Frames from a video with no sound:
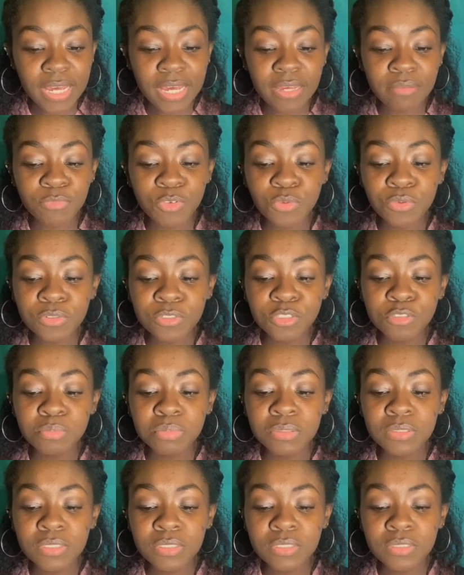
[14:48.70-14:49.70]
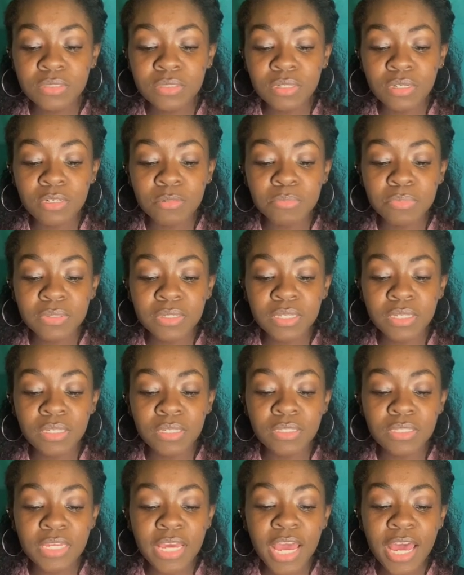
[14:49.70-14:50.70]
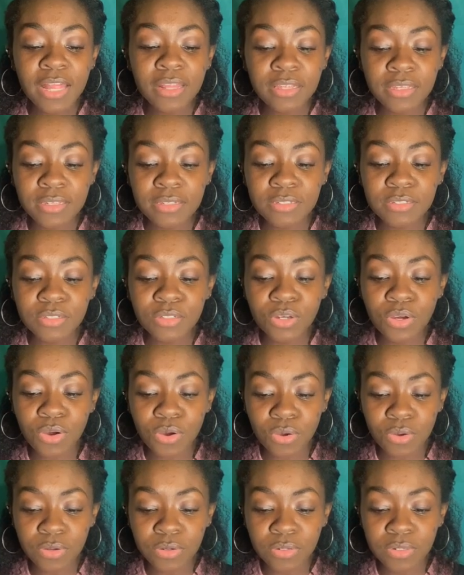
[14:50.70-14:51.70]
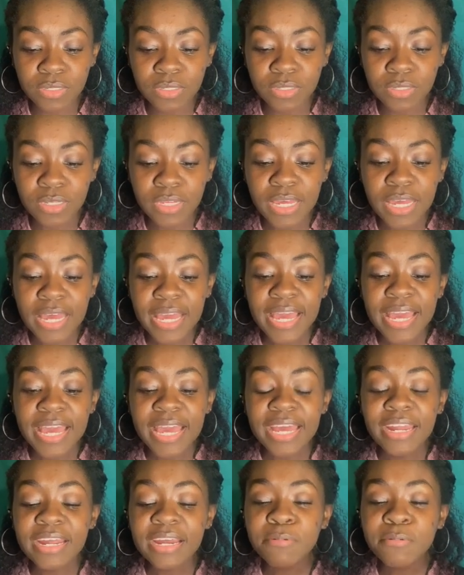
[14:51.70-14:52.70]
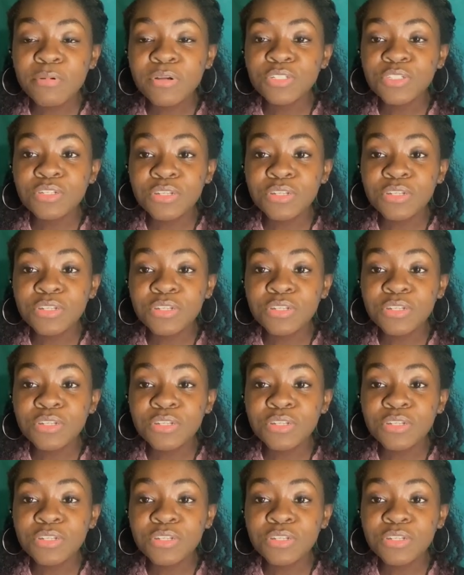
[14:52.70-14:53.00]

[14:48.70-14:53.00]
I'm going to put up a talent card, and I want you